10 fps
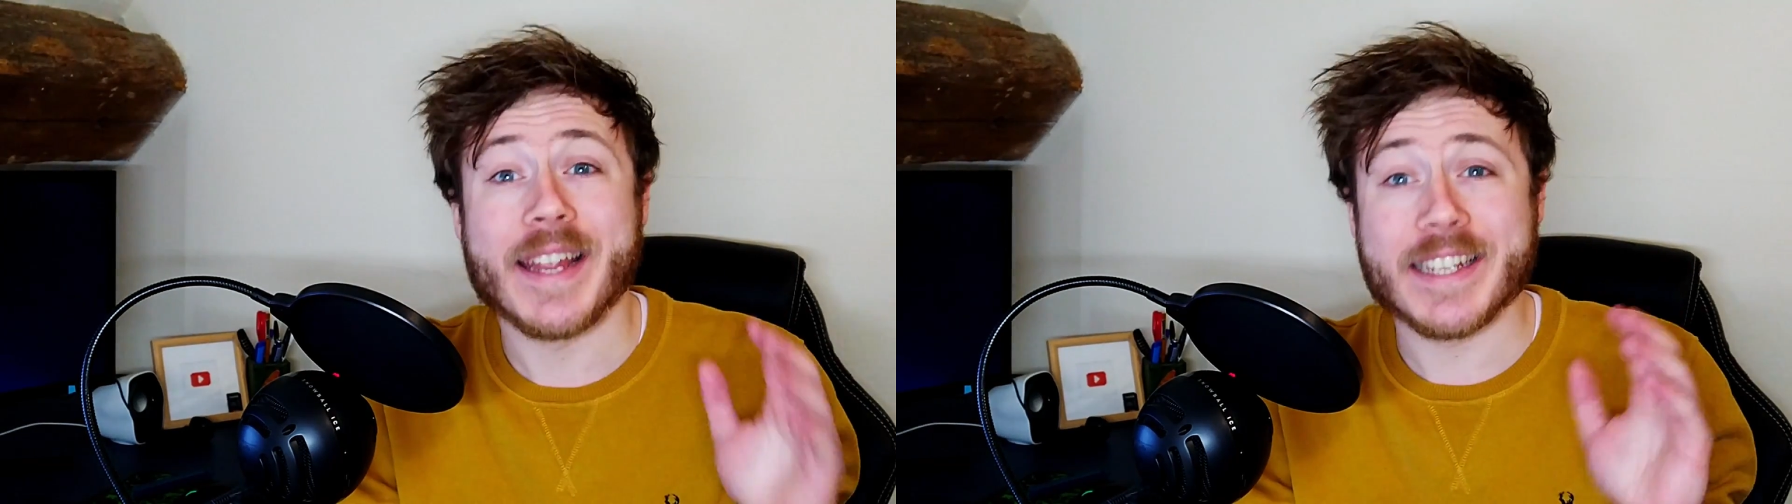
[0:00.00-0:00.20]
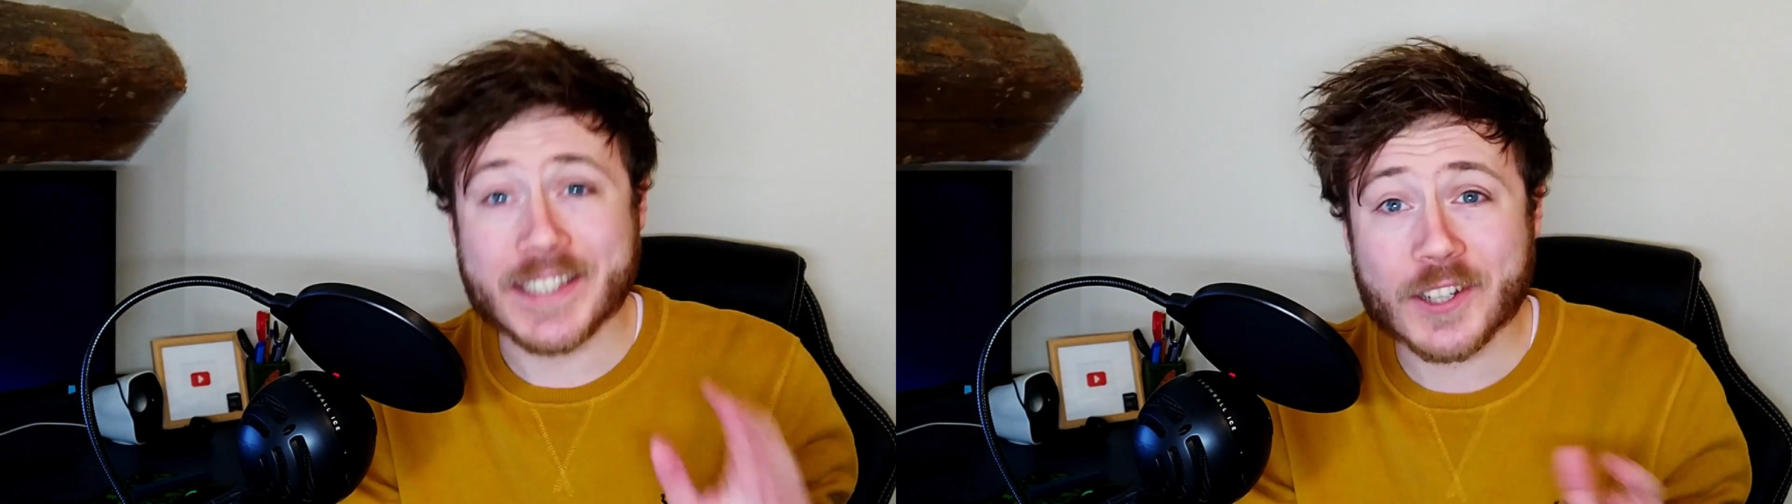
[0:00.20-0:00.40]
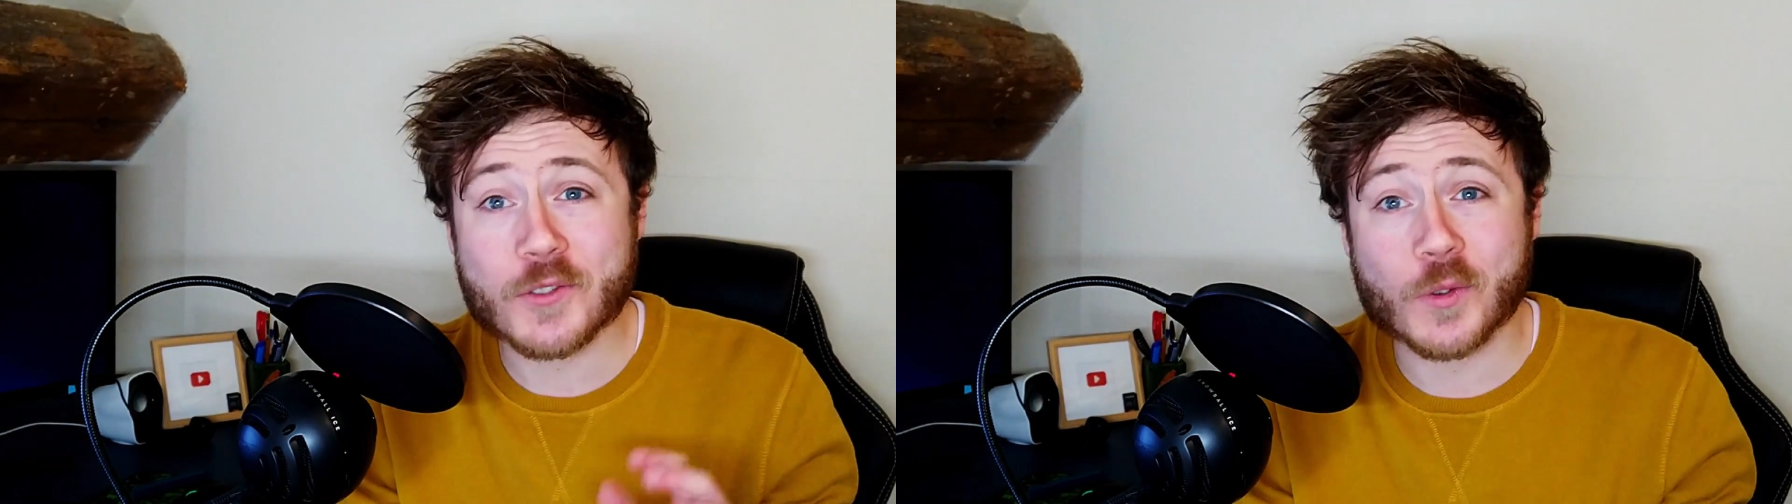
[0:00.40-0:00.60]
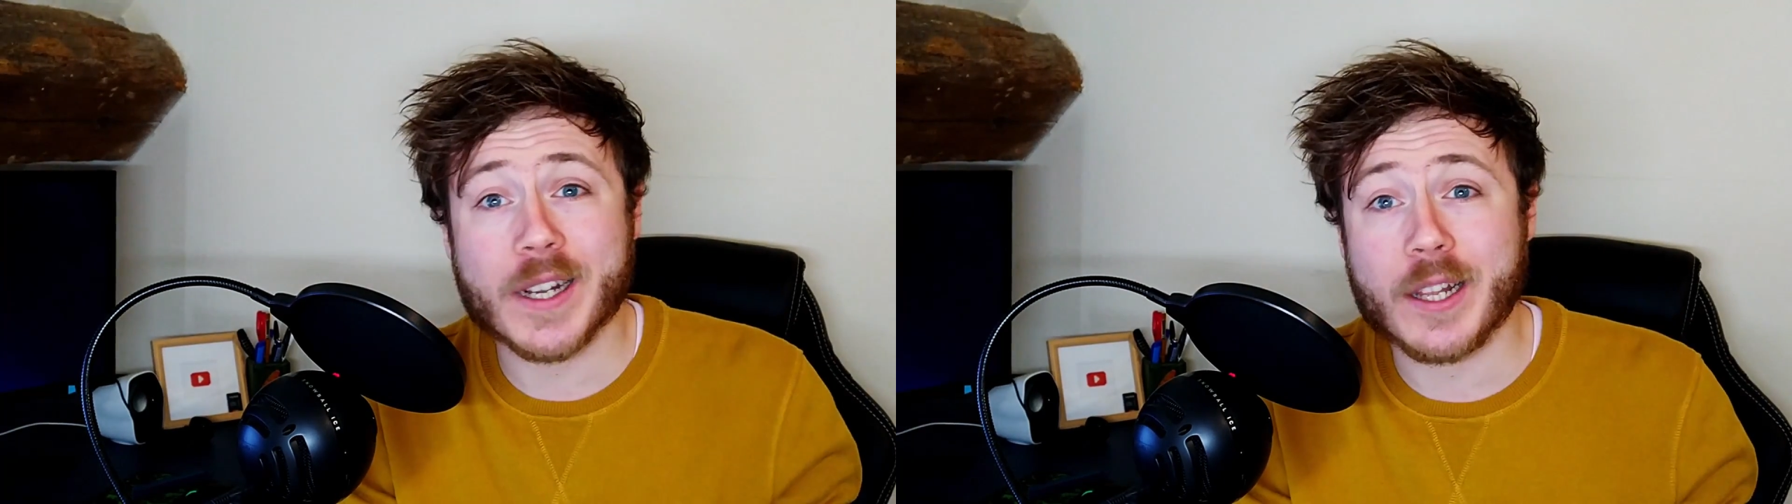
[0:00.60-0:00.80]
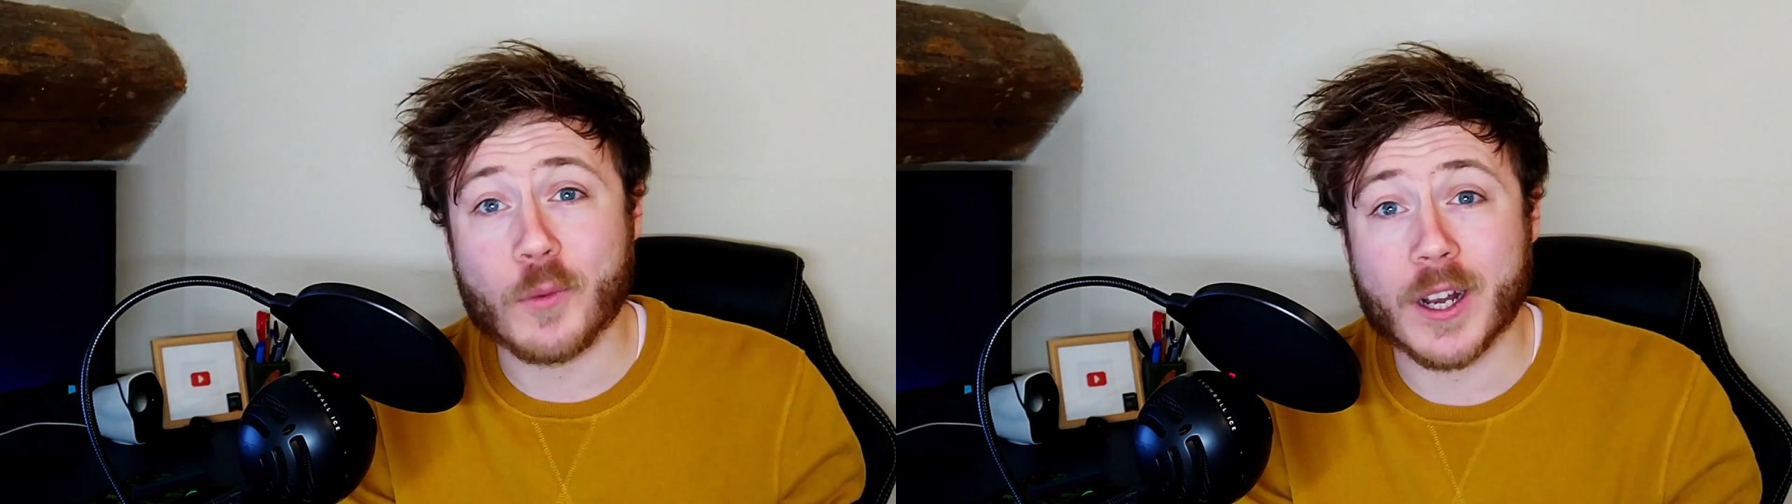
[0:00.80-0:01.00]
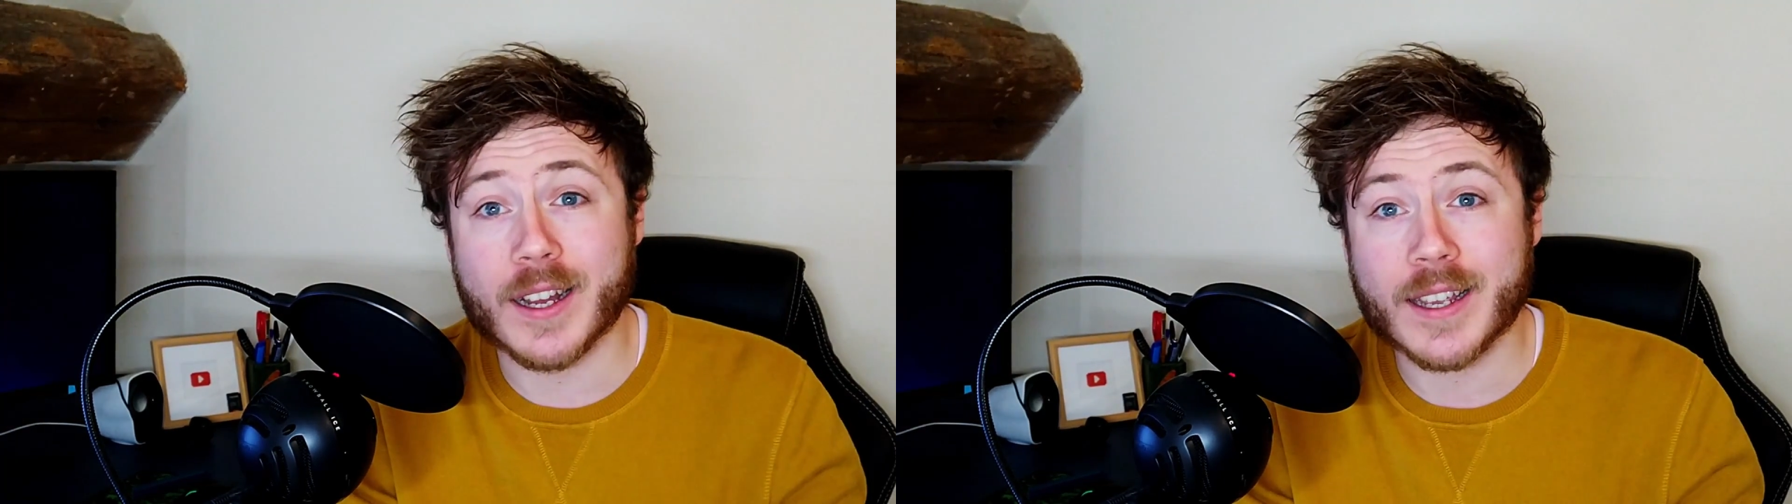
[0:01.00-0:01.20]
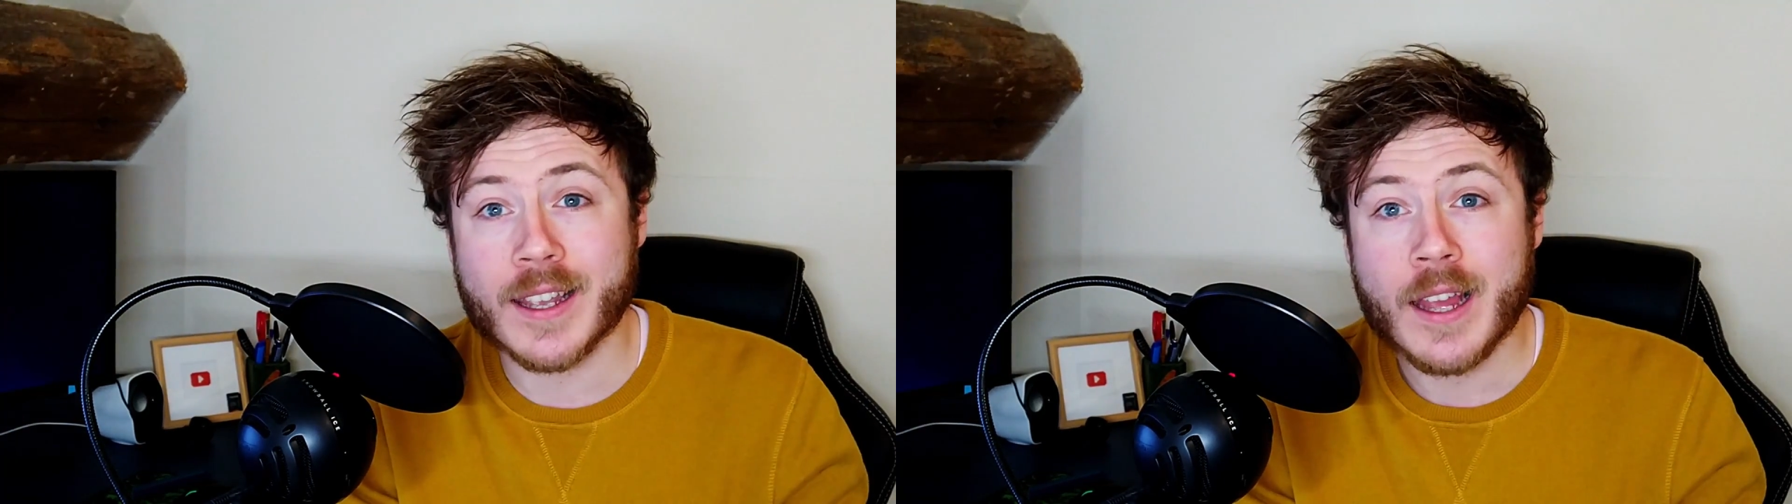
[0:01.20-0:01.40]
it does really work.